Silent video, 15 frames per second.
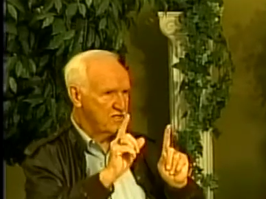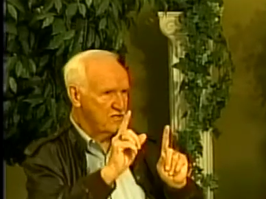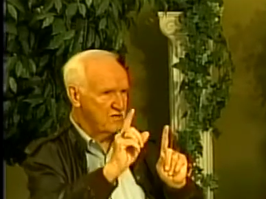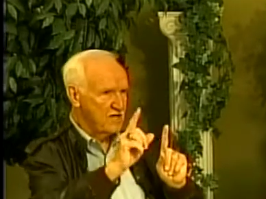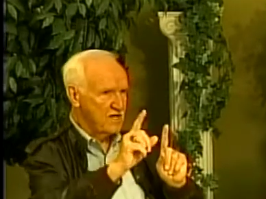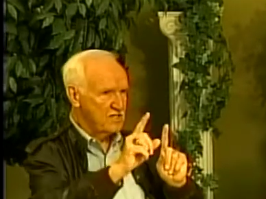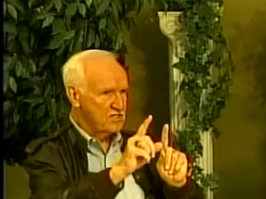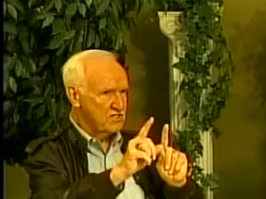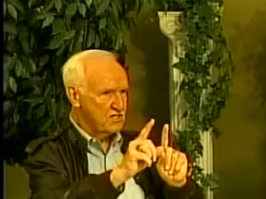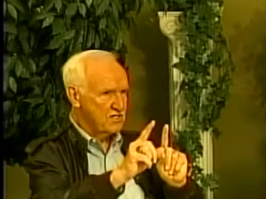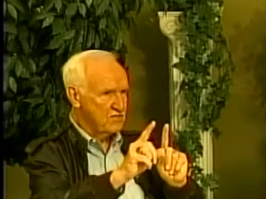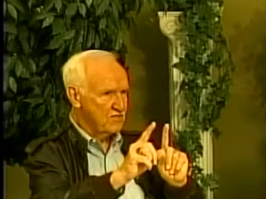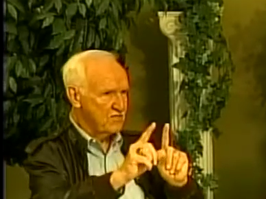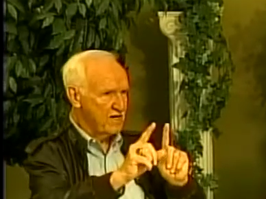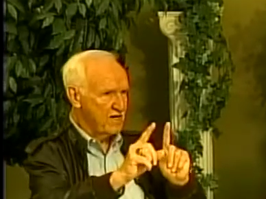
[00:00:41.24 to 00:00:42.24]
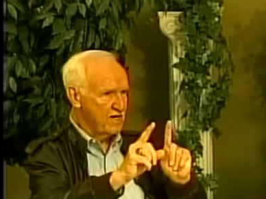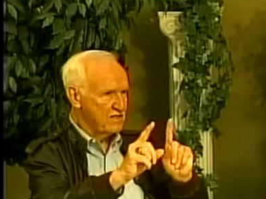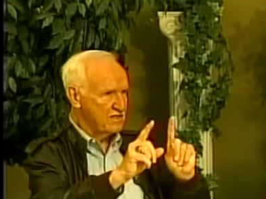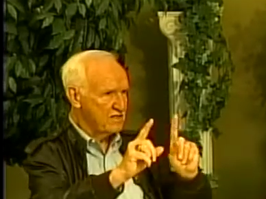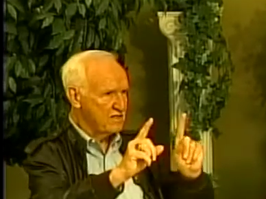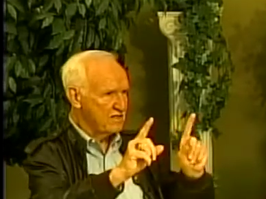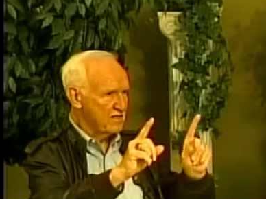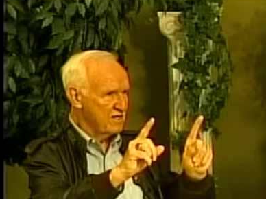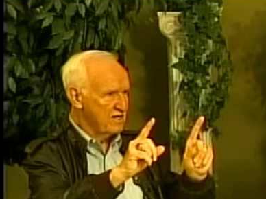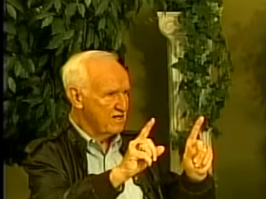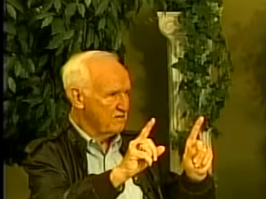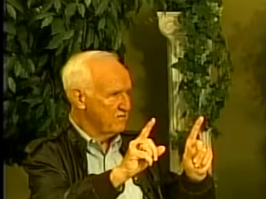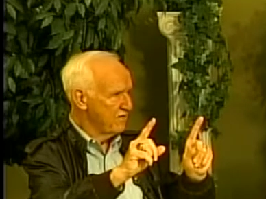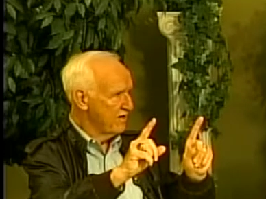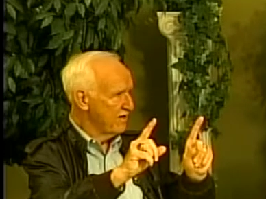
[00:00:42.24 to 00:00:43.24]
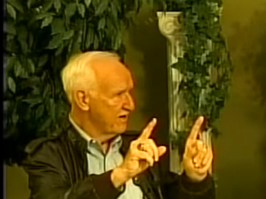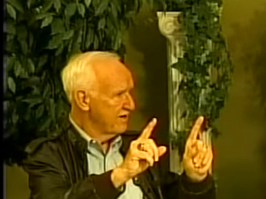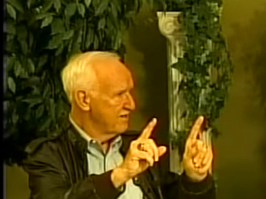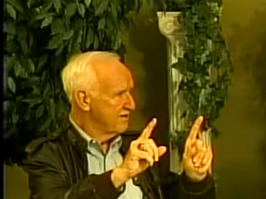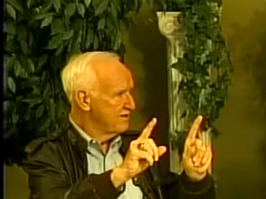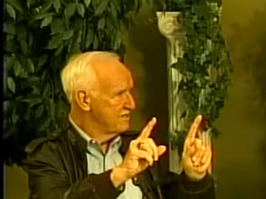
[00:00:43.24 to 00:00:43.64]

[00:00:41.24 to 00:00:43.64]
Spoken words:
the United States flag and the Canadian flag.